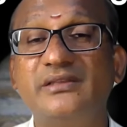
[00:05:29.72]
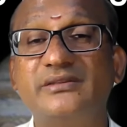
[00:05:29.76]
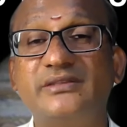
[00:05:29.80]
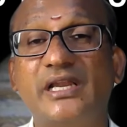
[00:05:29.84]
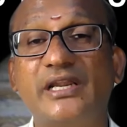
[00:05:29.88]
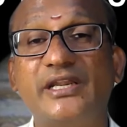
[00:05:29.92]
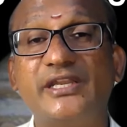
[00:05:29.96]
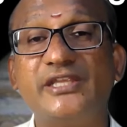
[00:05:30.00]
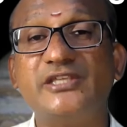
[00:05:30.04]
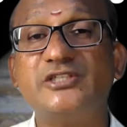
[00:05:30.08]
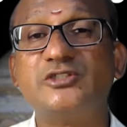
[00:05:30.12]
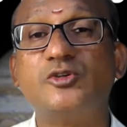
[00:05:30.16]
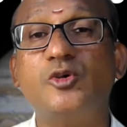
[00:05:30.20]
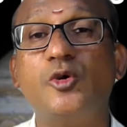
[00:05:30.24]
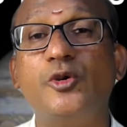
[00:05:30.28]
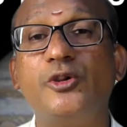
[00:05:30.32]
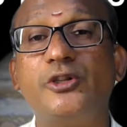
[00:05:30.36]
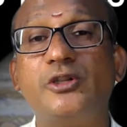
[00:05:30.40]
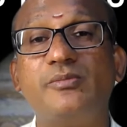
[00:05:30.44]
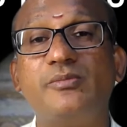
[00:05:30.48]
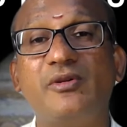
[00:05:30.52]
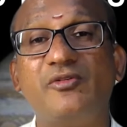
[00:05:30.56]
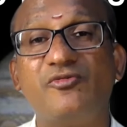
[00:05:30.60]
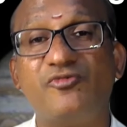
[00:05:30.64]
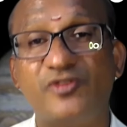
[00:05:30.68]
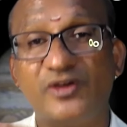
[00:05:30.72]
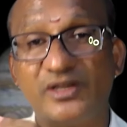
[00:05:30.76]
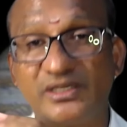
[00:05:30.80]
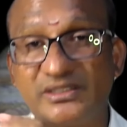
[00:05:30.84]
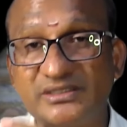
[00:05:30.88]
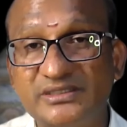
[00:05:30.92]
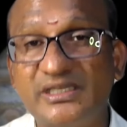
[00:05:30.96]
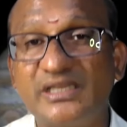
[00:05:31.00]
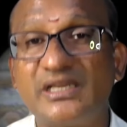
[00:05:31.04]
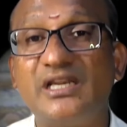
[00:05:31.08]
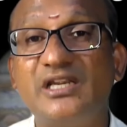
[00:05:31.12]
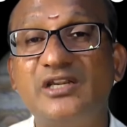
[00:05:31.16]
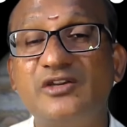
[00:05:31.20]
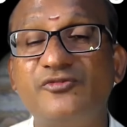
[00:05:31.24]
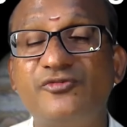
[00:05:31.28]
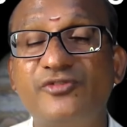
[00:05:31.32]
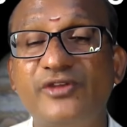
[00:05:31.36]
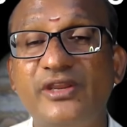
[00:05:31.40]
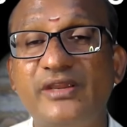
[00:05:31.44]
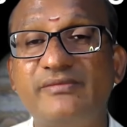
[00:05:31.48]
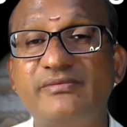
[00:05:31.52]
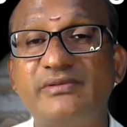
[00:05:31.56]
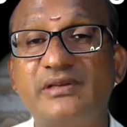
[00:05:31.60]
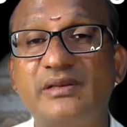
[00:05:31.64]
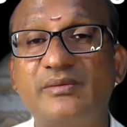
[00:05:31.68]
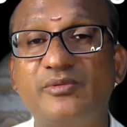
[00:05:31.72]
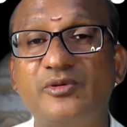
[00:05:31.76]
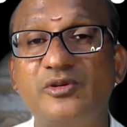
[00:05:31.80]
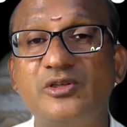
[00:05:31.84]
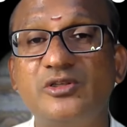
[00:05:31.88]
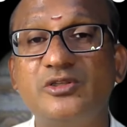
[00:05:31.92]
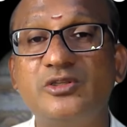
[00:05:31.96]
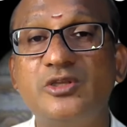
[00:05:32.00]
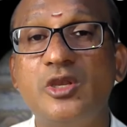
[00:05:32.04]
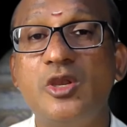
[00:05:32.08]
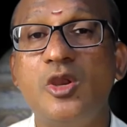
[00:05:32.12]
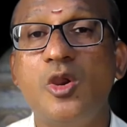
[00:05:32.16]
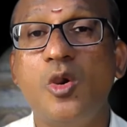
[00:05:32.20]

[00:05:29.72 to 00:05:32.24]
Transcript: that is going to be further unfavorable.